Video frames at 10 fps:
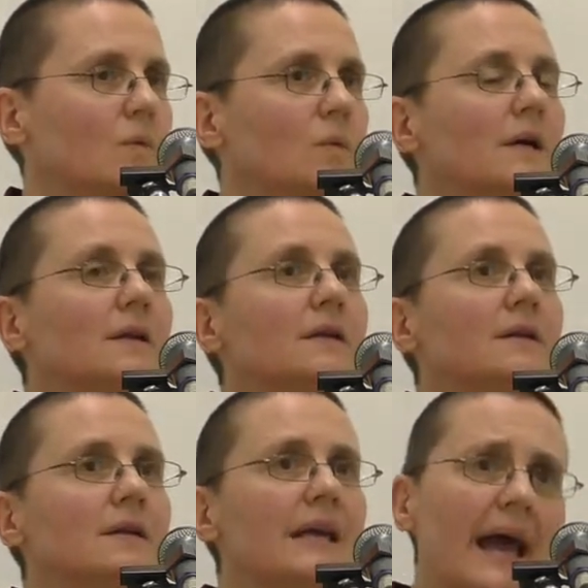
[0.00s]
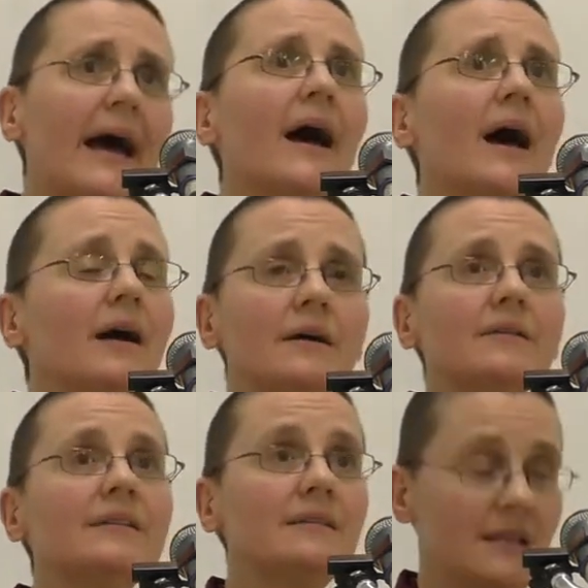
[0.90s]
well, yeah,
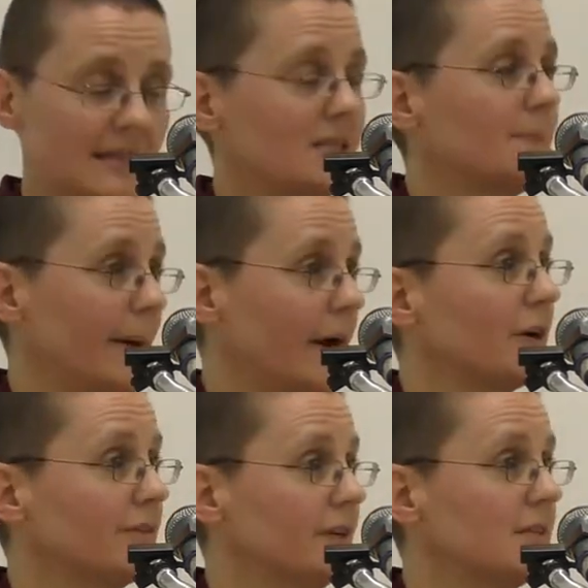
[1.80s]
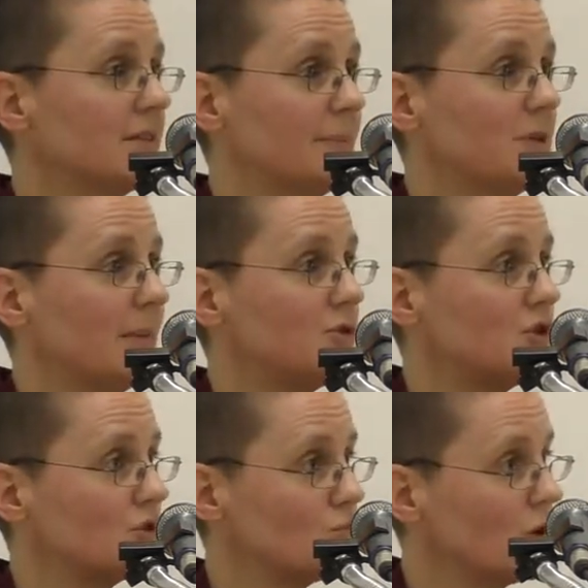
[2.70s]
that's part of it. Sometimes
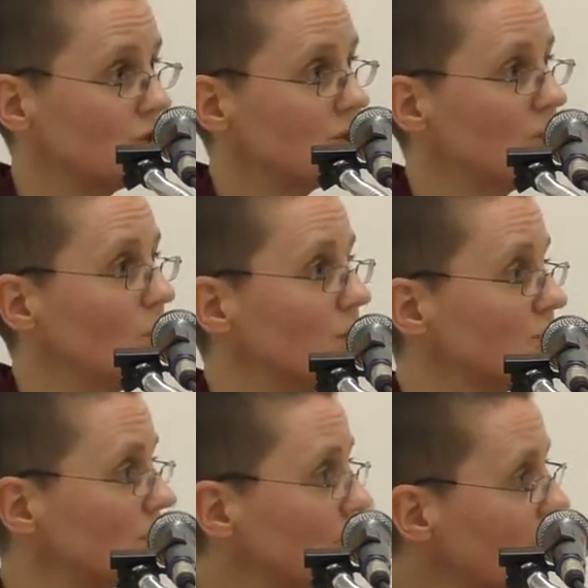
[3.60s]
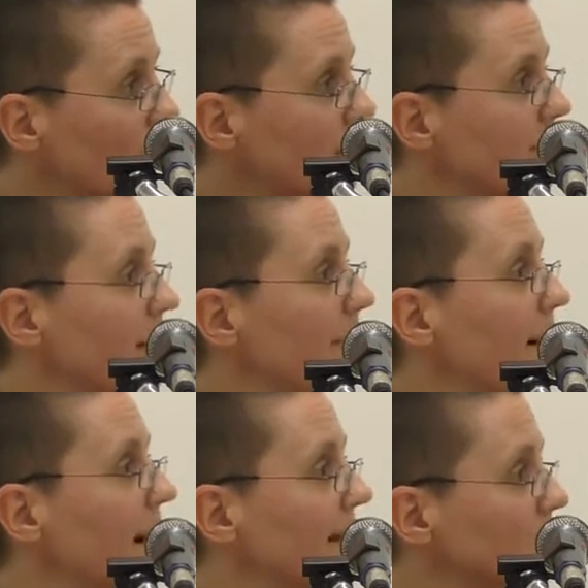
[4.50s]
just watching what is going on in my
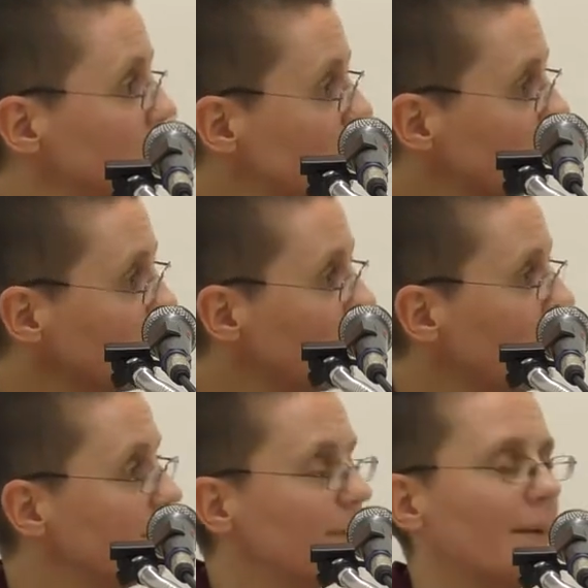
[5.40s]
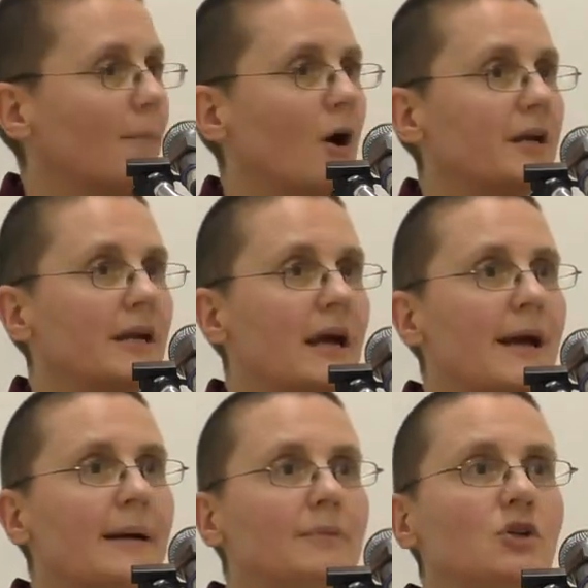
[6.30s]
mind, what is going on in my body.
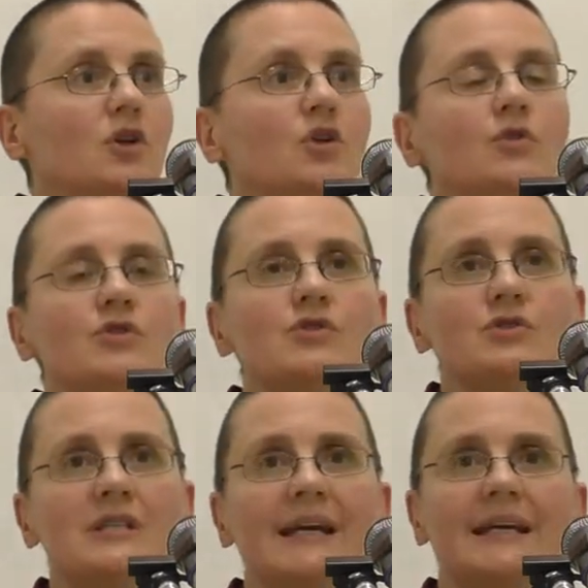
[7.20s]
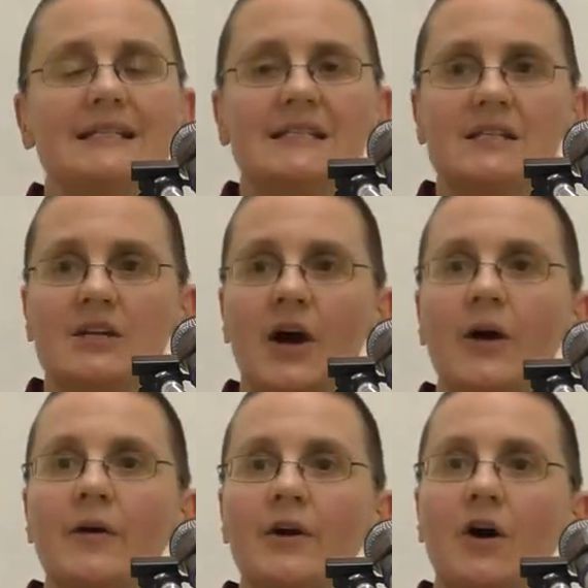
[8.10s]
But you can also take a
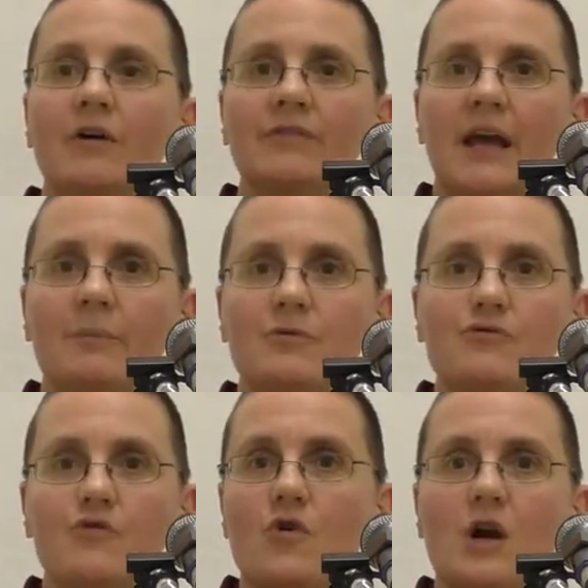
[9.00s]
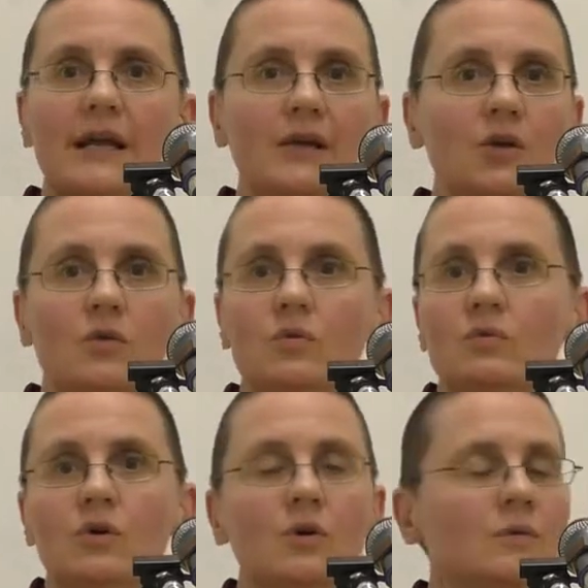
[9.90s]
scenario of like before, like
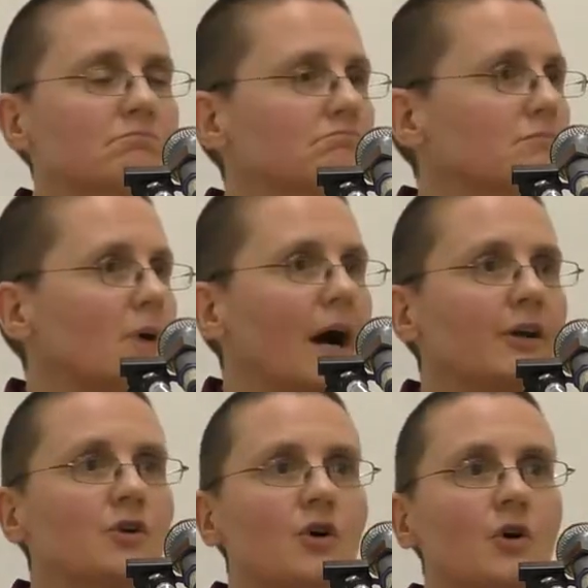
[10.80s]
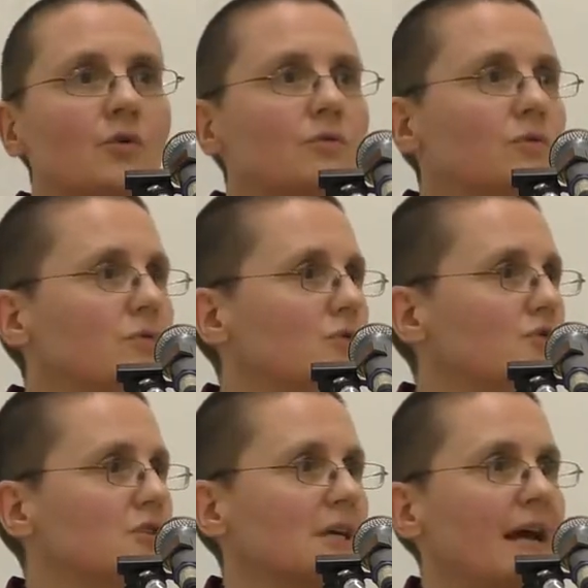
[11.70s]
you, I don't know, you
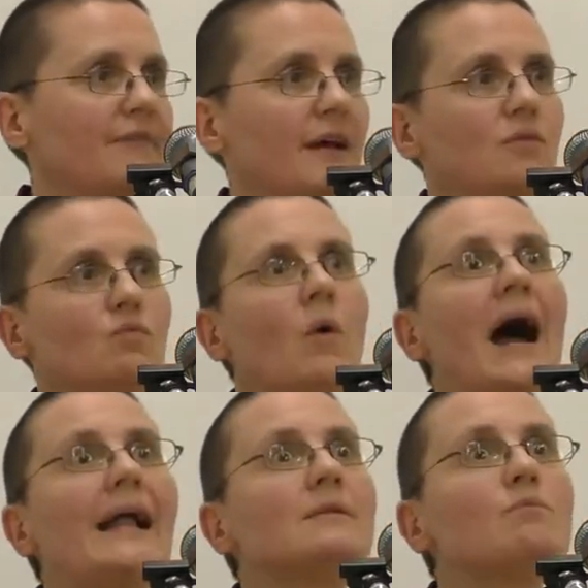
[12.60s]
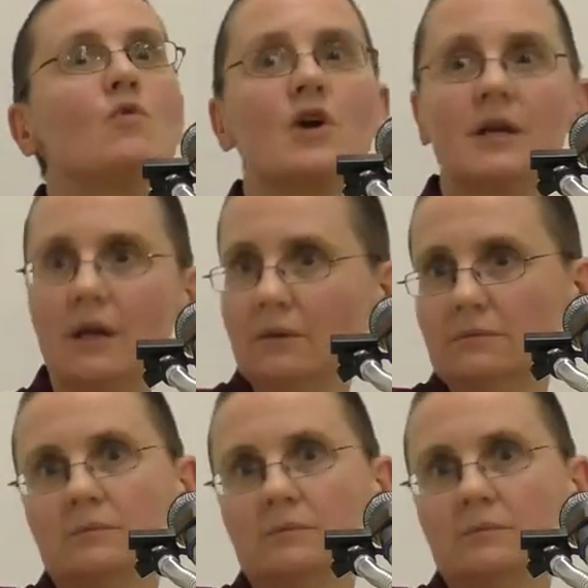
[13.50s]
just have that wild morning,